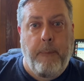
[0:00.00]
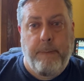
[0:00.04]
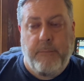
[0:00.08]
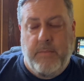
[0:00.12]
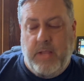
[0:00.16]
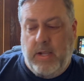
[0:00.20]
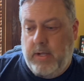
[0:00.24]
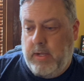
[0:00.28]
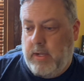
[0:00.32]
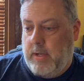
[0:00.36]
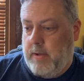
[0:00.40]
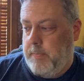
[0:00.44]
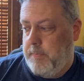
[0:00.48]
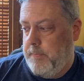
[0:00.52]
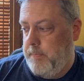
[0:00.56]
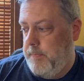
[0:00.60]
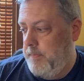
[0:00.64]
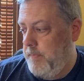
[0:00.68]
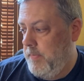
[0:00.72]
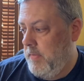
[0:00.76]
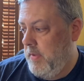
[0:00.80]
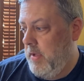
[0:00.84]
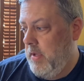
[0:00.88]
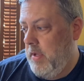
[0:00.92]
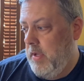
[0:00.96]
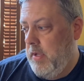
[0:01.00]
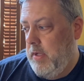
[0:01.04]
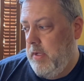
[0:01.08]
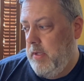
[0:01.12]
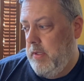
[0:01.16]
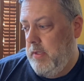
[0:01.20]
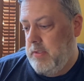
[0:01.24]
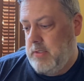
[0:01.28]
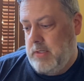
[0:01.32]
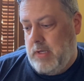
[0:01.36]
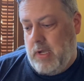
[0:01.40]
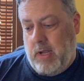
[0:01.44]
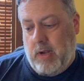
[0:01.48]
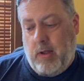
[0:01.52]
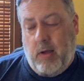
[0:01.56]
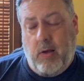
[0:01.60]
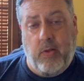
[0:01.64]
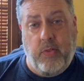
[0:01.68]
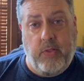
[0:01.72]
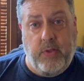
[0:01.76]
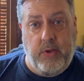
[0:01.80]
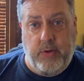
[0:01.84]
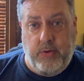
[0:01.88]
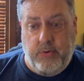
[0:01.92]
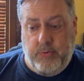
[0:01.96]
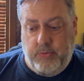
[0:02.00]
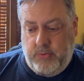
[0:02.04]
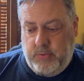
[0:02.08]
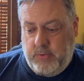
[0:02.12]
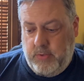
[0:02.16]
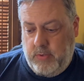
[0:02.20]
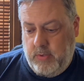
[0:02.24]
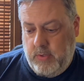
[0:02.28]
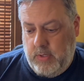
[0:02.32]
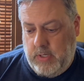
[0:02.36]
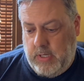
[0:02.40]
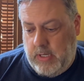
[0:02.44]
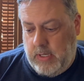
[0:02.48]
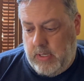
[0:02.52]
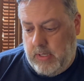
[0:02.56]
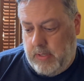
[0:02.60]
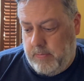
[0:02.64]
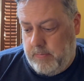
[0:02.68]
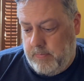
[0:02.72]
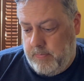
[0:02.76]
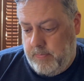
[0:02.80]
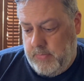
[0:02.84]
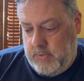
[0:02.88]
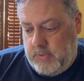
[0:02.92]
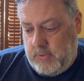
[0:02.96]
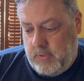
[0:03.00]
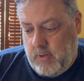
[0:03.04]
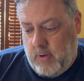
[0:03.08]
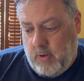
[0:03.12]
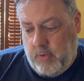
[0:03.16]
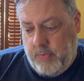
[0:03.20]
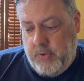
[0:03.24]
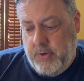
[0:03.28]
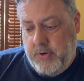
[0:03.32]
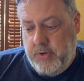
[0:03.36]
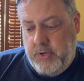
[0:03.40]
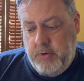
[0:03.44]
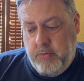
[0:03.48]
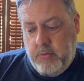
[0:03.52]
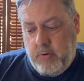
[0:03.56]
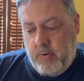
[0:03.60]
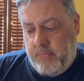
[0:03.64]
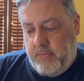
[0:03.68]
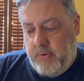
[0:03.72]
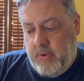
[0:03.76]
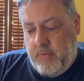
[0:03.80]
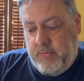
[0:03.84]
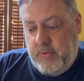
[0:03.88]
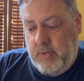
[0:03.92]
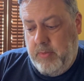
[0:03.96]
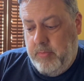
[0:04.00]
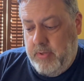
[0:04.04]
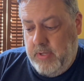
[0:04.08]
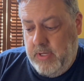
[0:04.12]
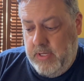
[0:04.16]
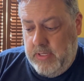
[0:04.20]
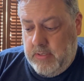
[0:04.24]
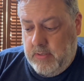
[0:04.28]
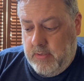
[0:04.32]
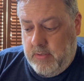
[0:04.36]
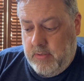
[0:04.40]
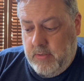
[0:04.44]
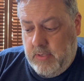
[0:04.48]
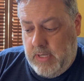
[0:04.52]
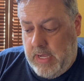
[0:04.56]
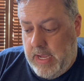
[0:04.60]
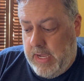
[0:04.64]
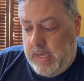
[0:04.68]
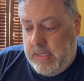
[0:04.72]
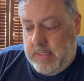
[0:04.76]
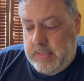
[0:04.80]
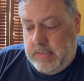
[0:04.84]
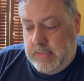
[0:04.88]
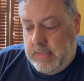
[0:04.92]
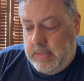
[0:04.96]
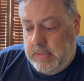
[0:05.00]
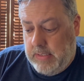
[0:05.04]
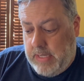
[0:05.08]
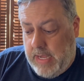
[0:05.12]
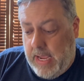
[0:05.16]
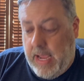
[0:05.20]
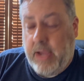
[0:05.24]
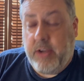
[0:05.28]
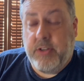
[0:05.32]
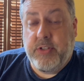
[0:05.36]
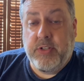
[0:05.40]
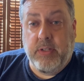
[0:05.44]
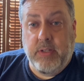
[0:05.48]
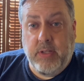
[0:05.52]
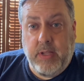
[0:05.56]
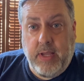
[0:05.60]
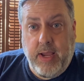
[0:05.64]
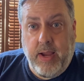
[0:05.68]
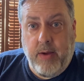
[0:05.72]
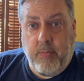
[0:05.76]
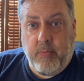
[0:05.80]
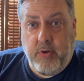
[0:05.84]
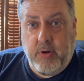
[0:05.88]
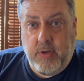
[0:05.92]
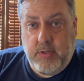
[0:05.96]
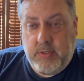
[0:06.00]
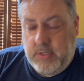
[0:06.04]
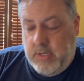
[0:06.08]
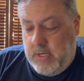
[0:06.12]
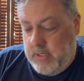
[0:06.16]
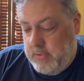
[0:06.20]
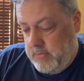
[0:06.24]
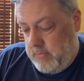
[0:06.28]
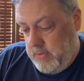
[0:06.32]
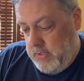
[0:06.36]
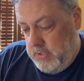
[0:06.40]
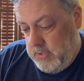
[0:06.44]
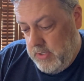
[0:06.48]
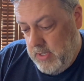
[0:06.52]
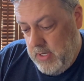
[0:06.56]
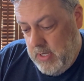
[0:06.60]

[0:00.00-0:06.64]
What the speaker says: It's got all those. It's called the newer 50-piece action camera accessories,